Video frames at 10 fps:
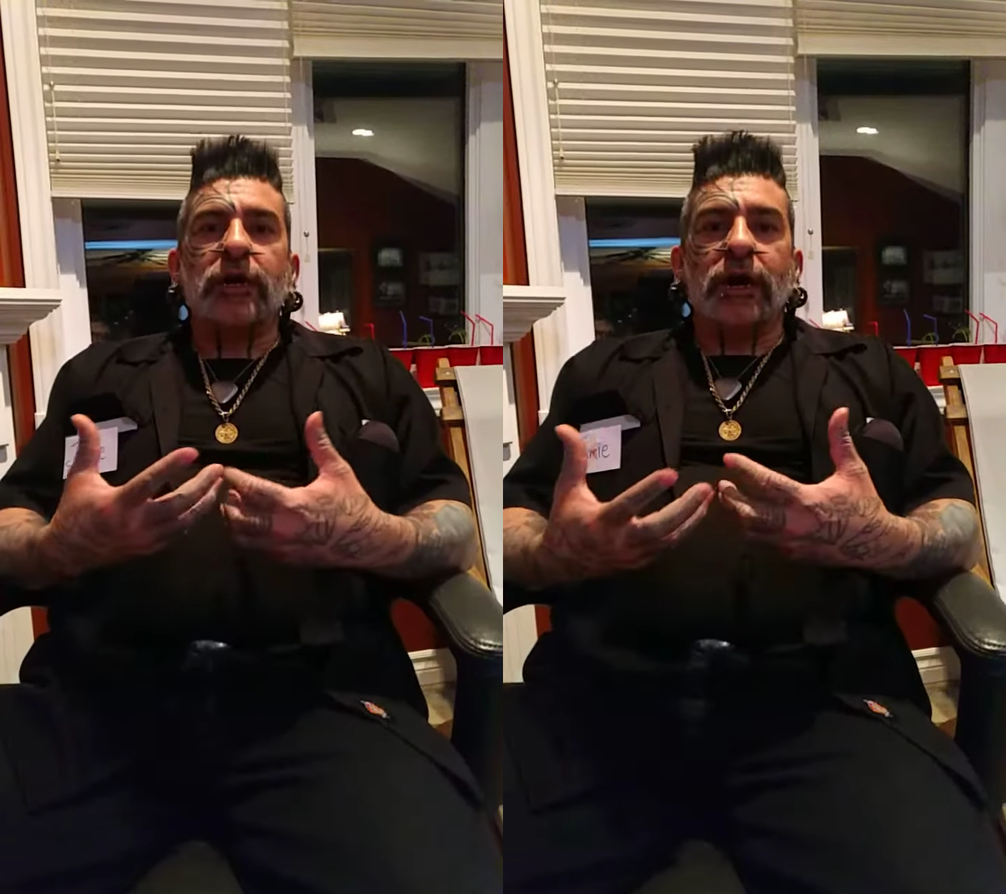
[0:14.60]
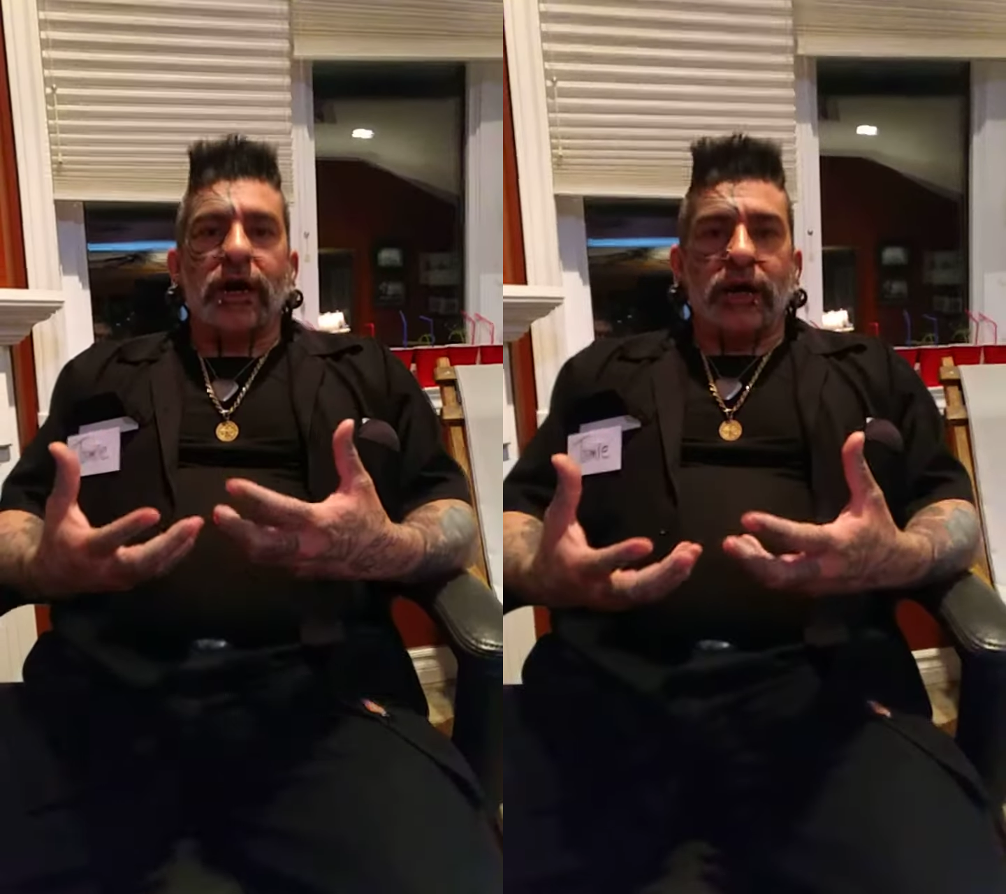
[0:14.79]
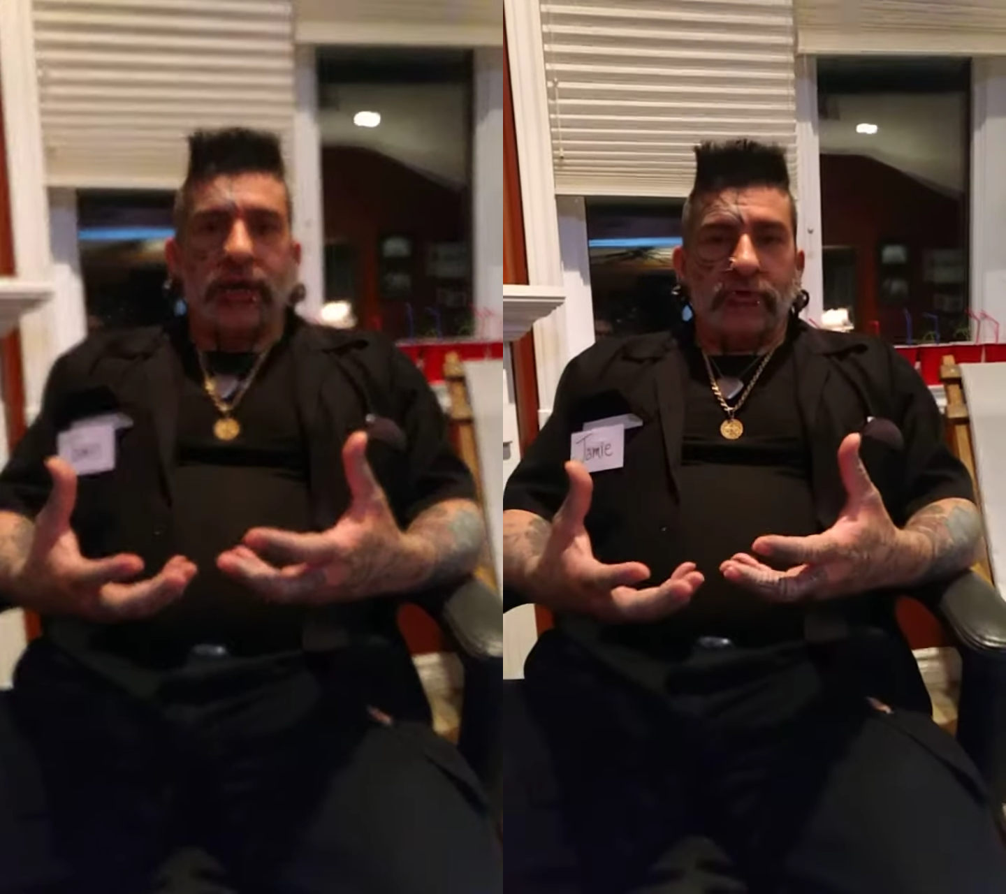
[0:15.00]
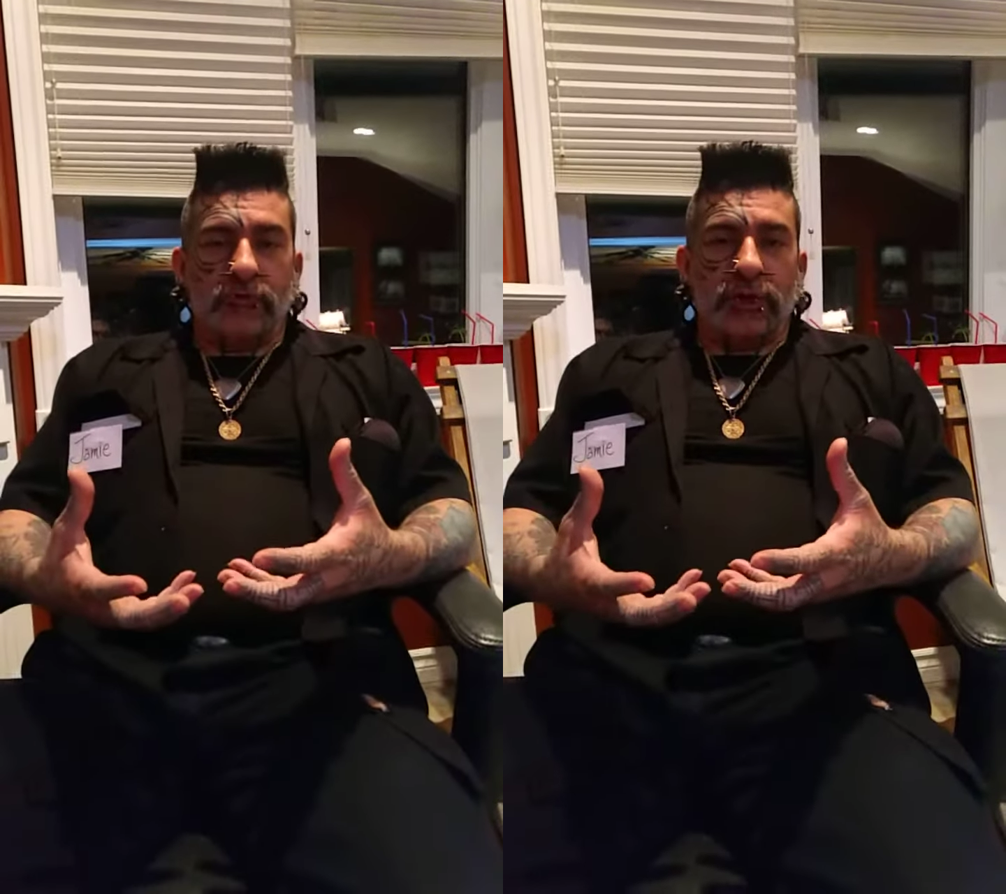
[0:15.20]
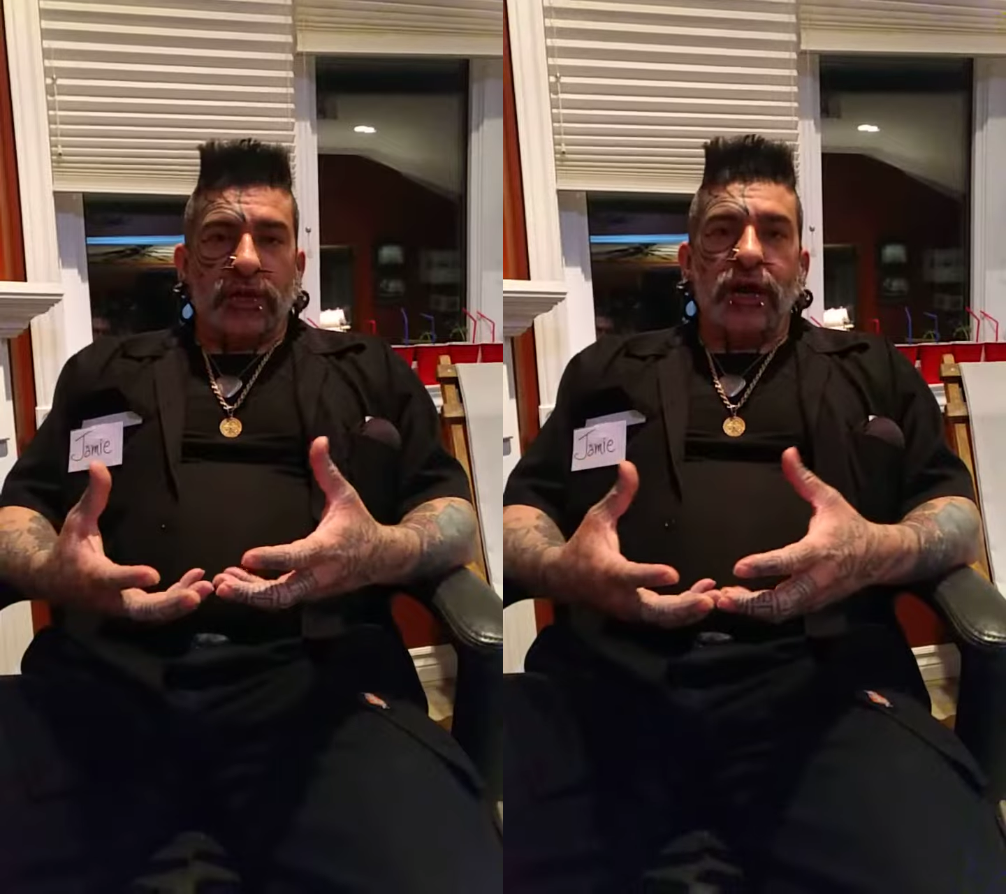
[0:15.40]
Uh, if
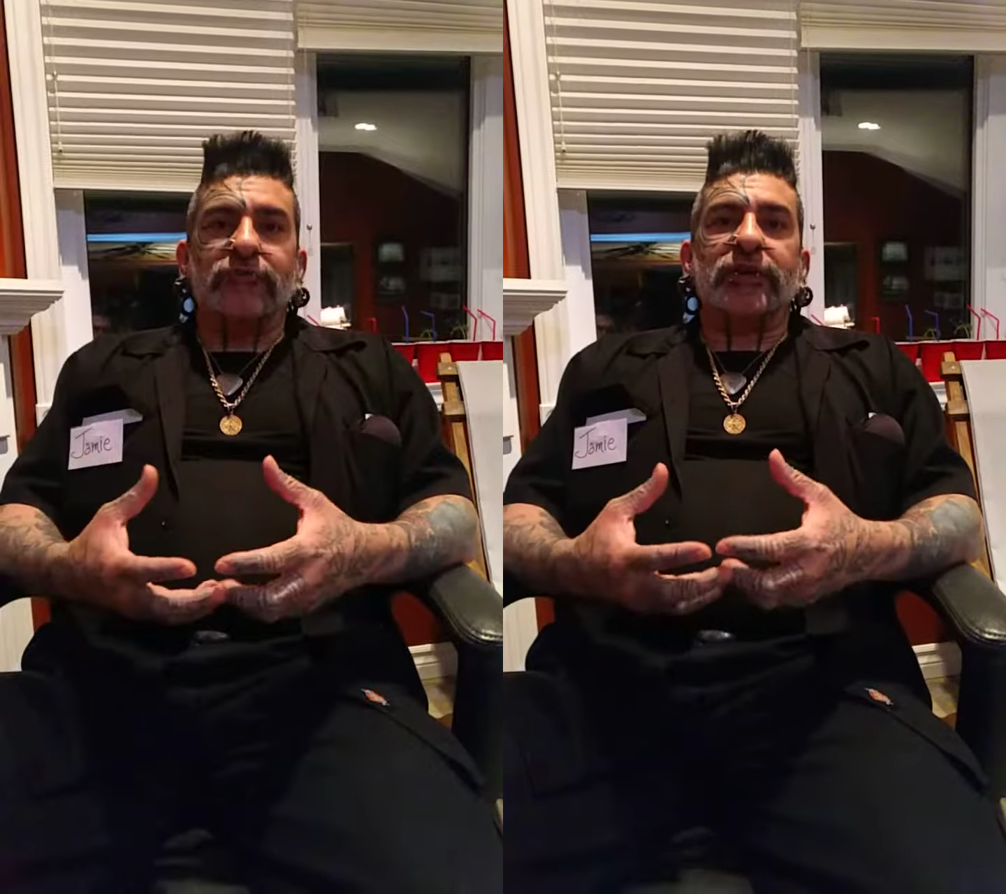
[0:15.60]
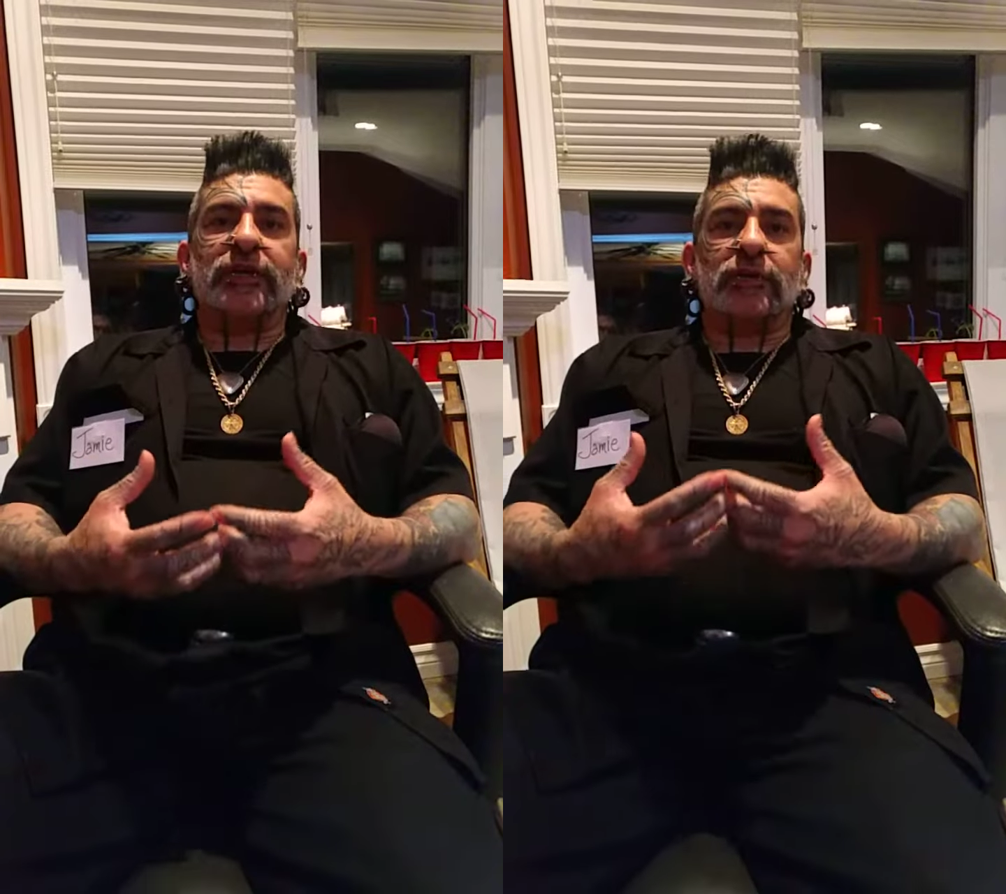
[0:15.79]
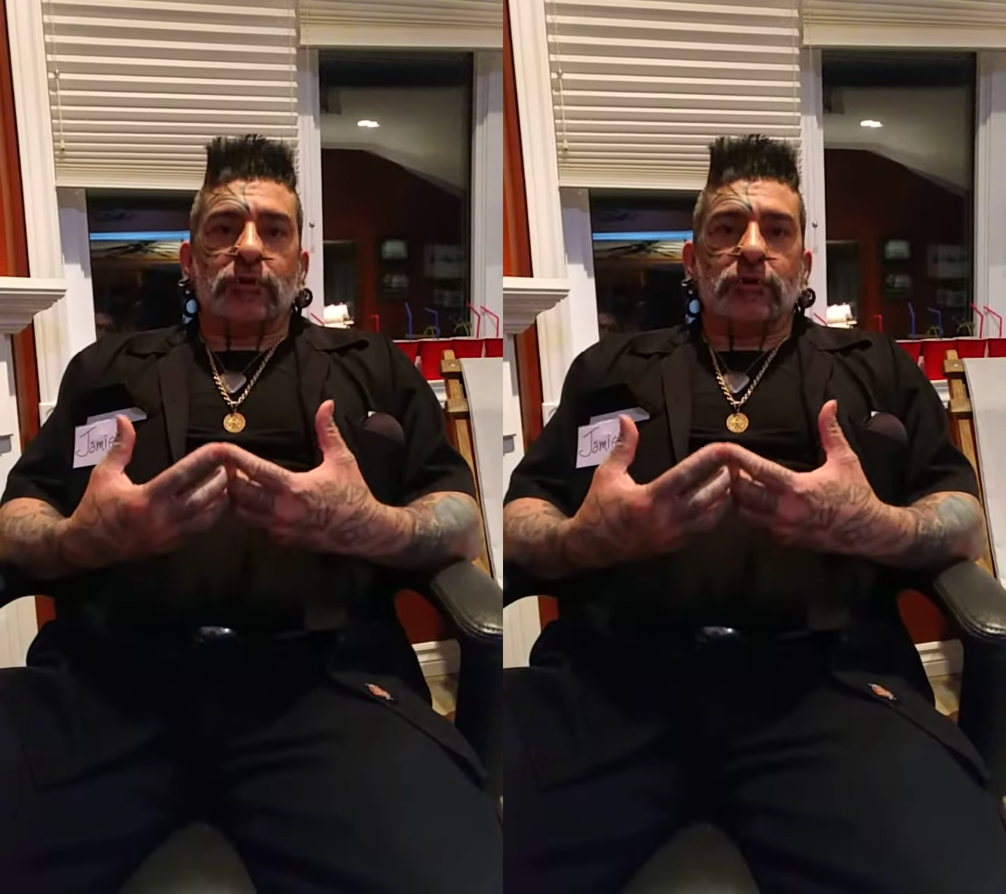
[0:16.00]
we love it